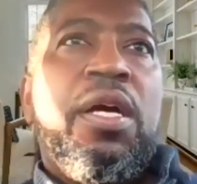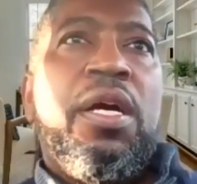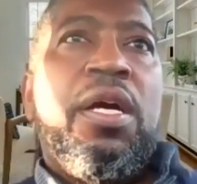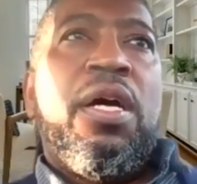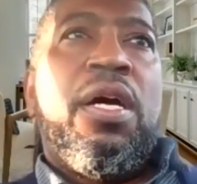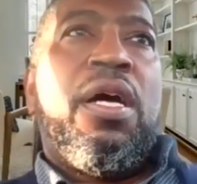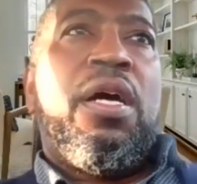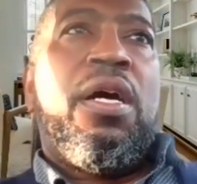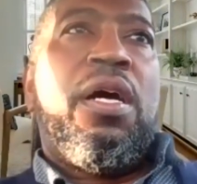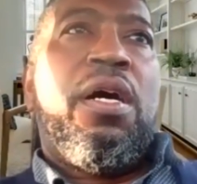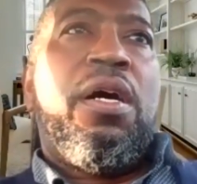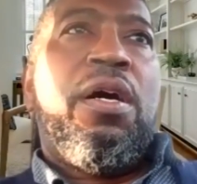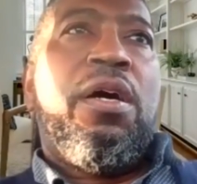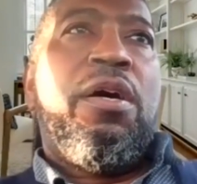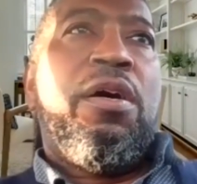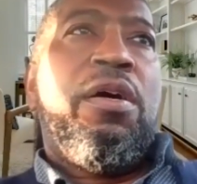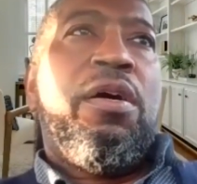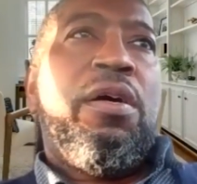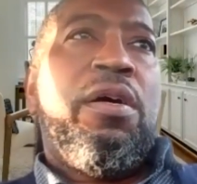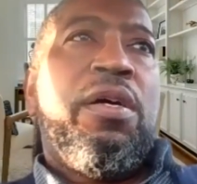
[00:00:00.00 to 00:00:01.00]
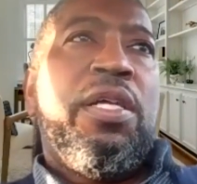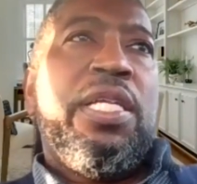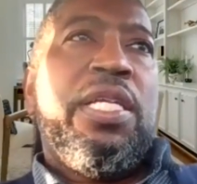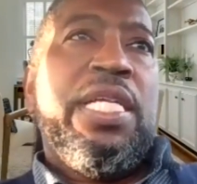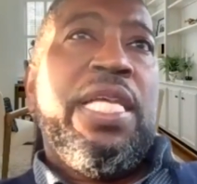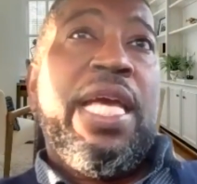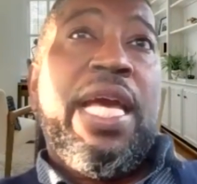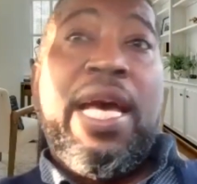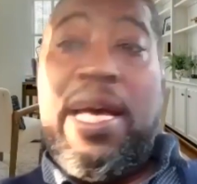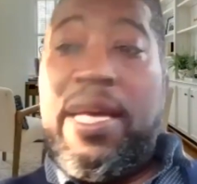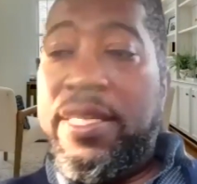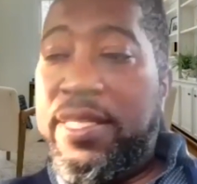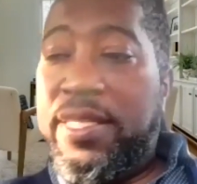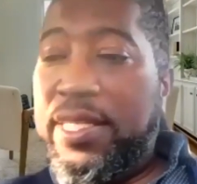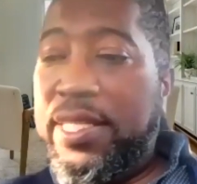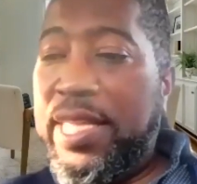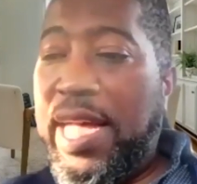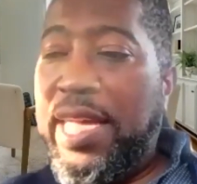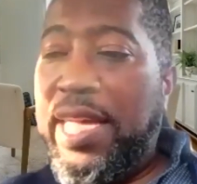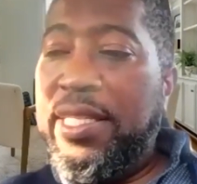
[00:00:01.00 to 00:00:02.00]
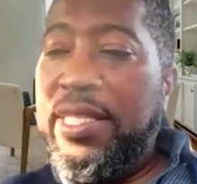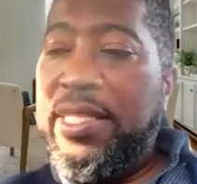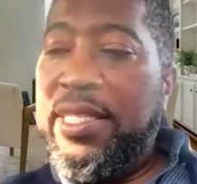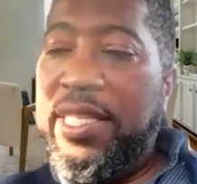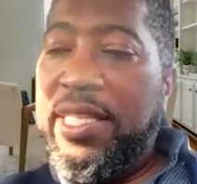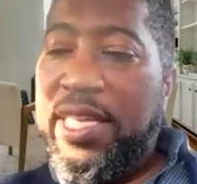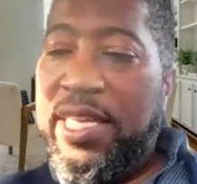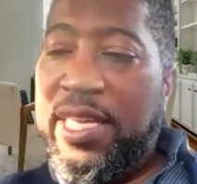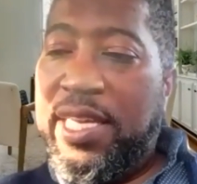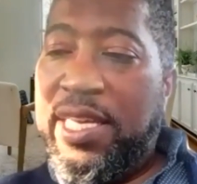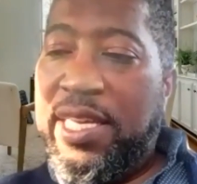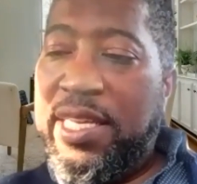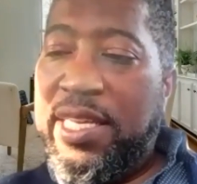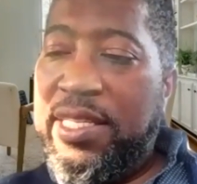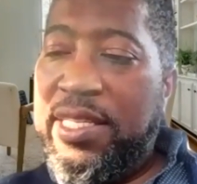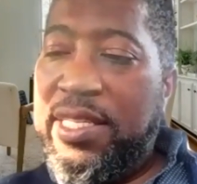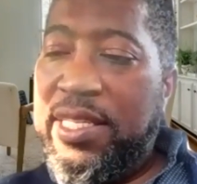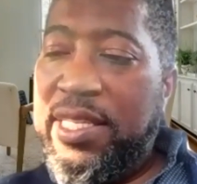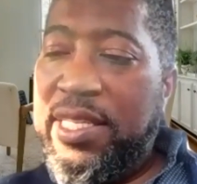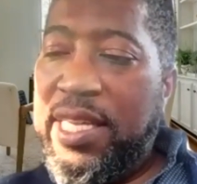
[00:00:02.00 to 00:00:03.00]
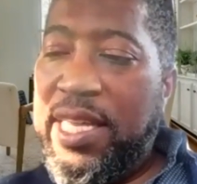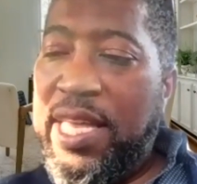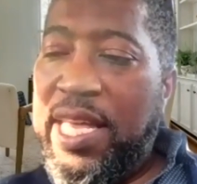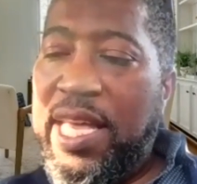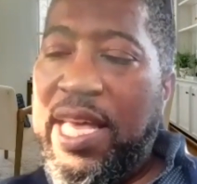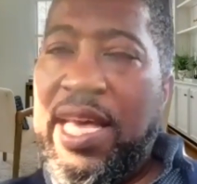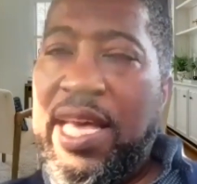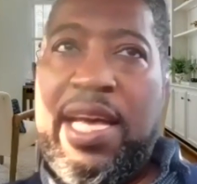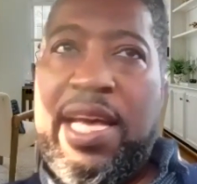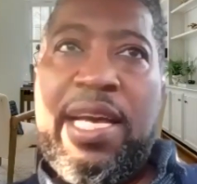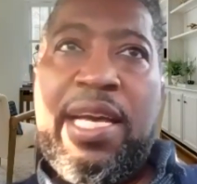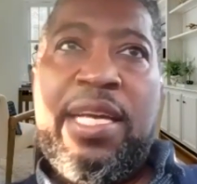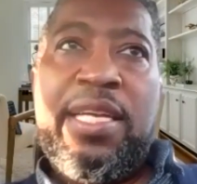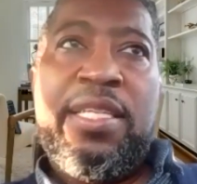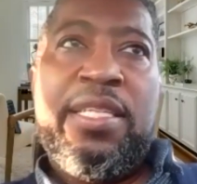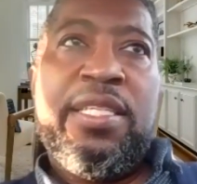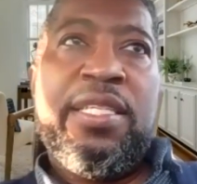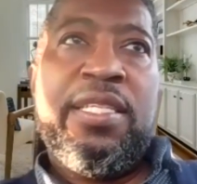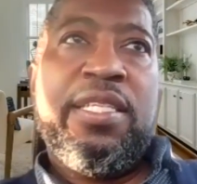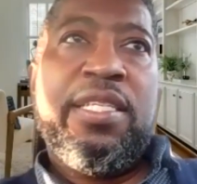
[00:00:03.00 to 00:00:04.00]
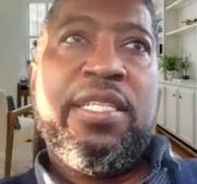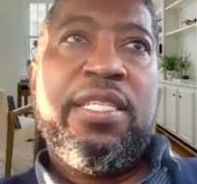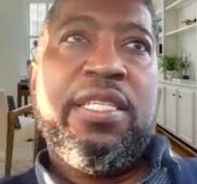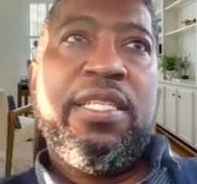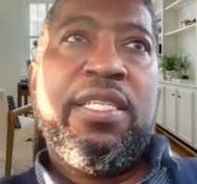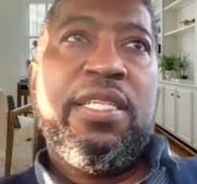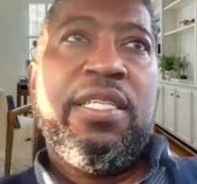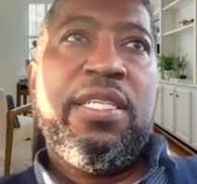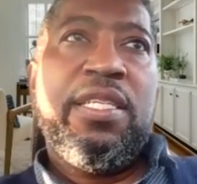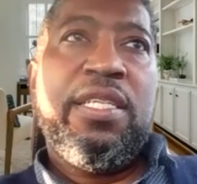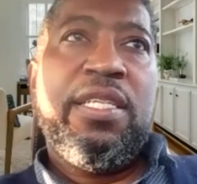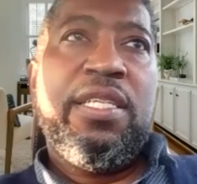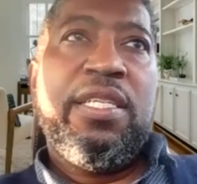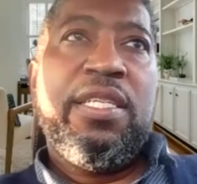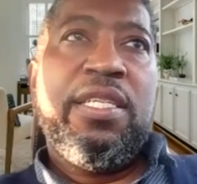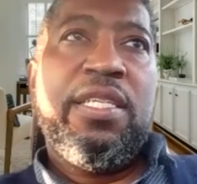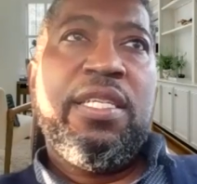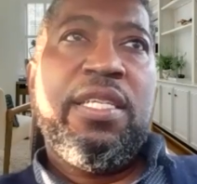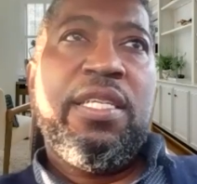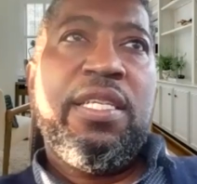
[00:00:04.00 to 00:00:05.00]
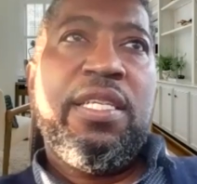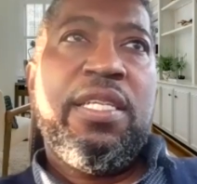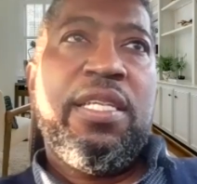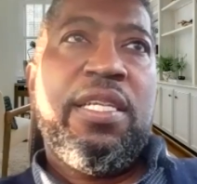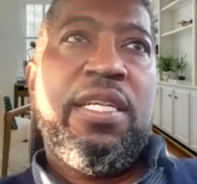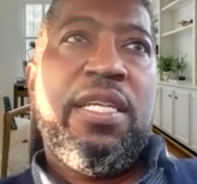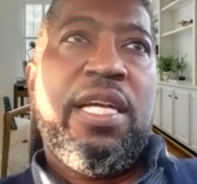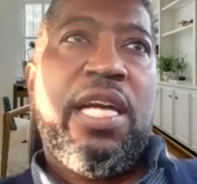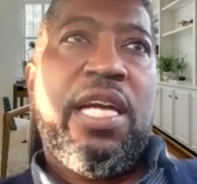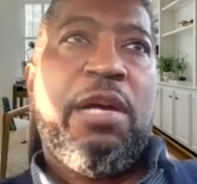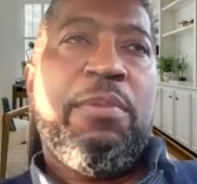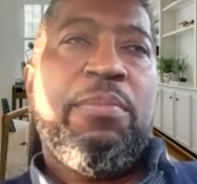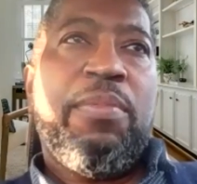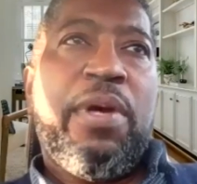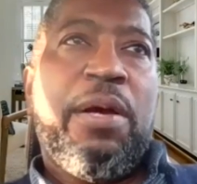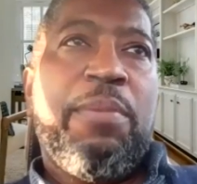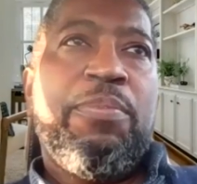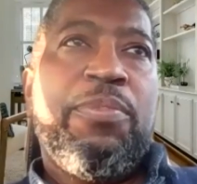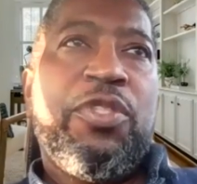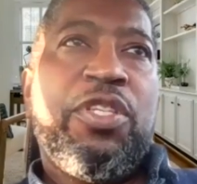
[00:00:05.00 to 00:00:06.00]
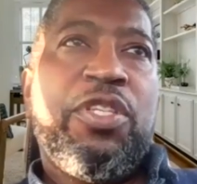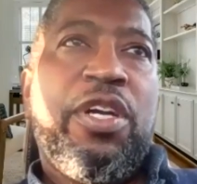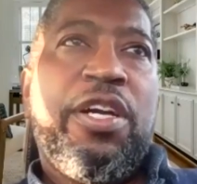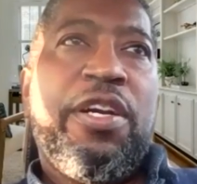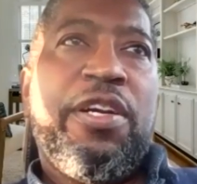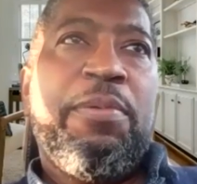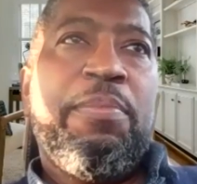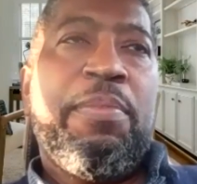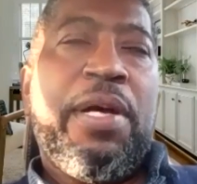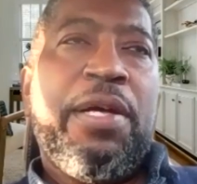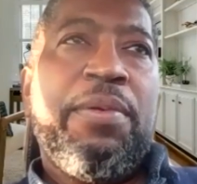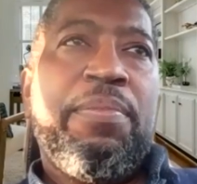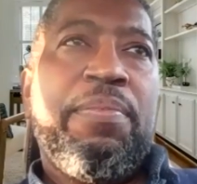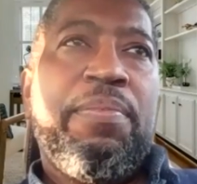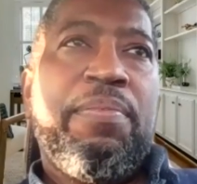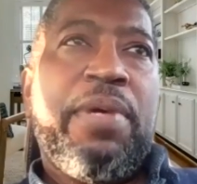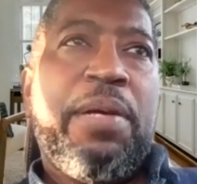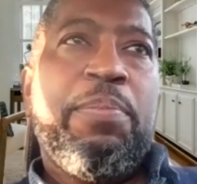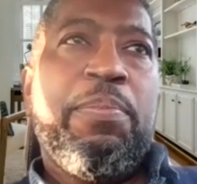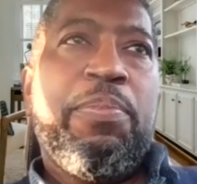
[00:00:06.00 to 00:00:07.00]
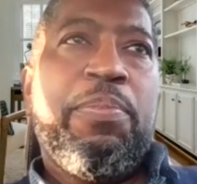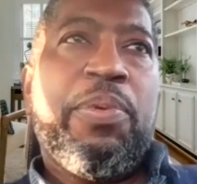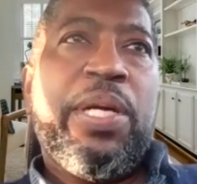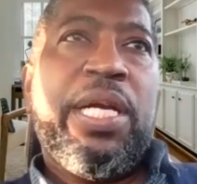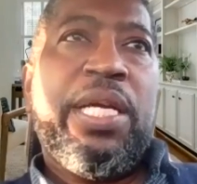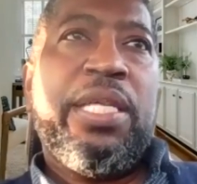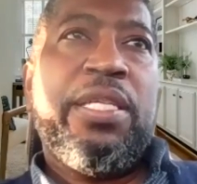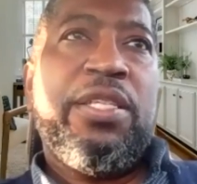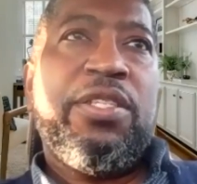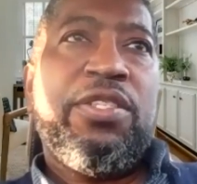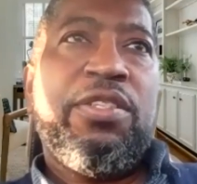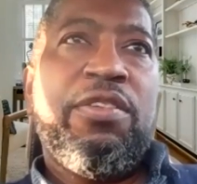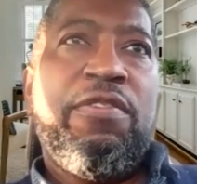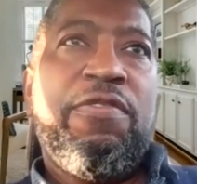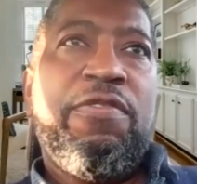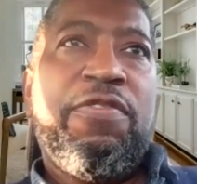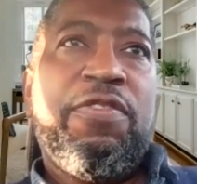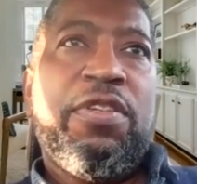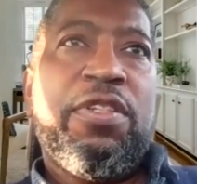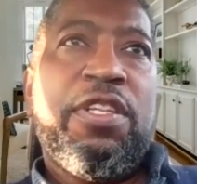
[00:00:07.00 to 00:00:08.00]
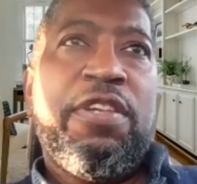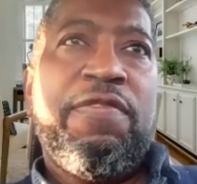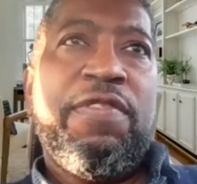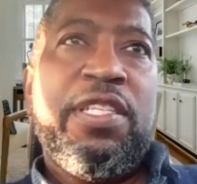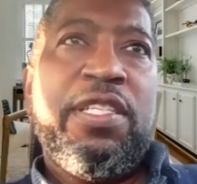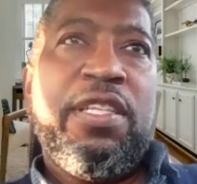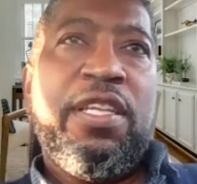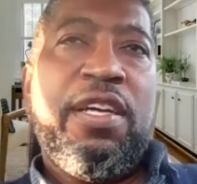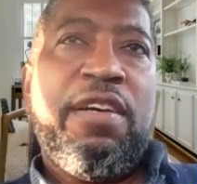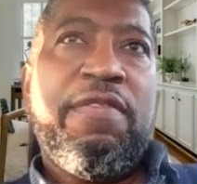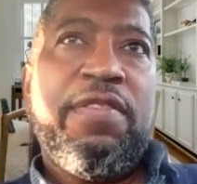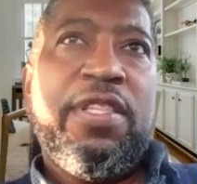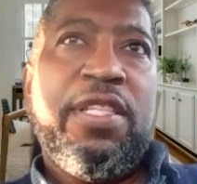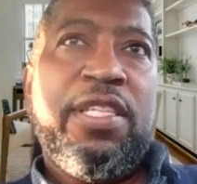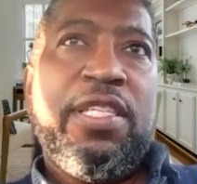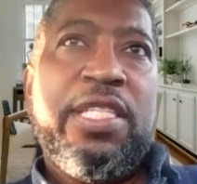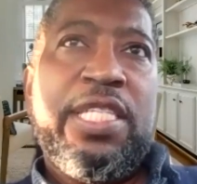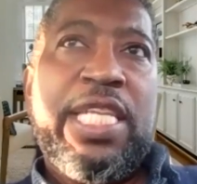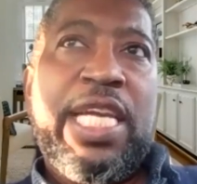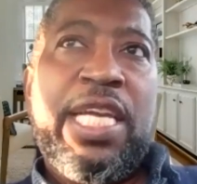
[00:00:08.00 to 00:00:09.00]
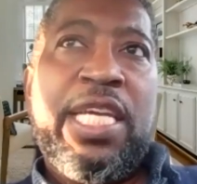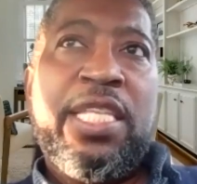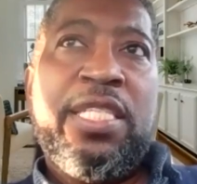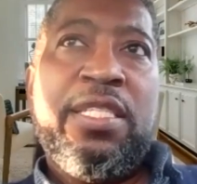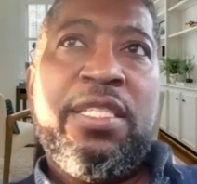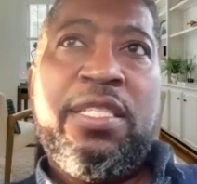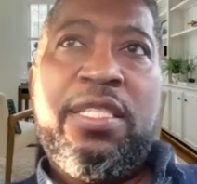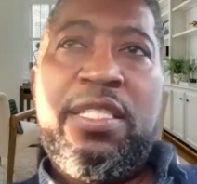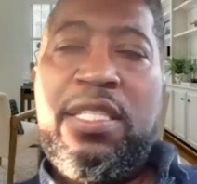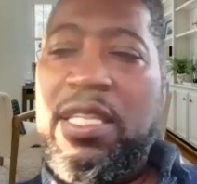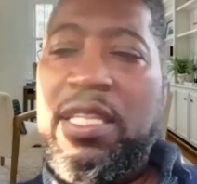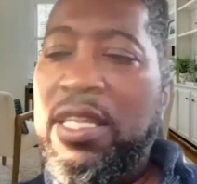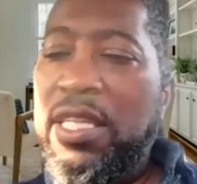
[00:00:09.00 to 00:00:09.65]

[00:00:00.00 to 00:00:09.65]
Uh, yes, I did, and I'm I'm sorry, my my brain is so full of the of the days,